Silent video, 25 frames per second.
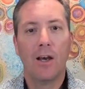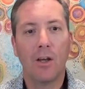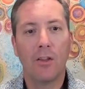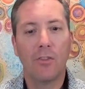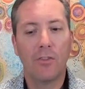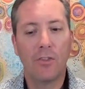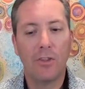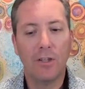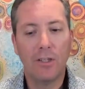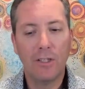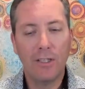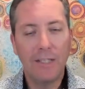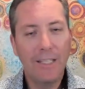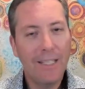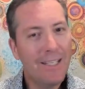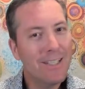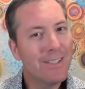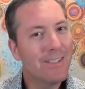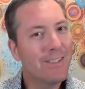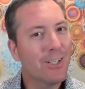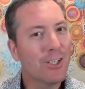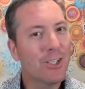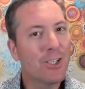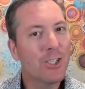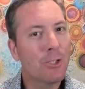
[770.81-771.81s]
The
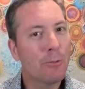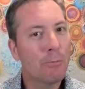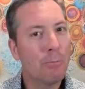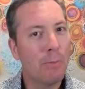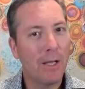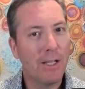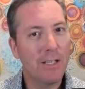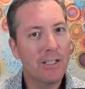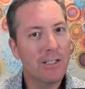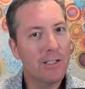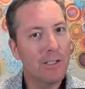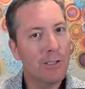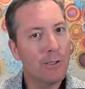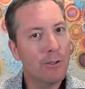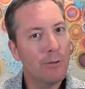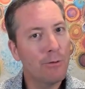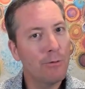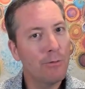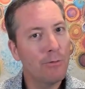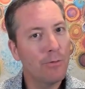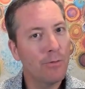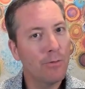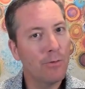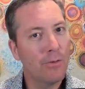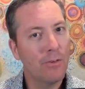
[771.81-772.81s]
least
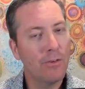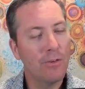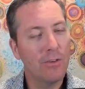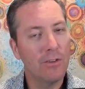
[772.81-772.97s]
expensive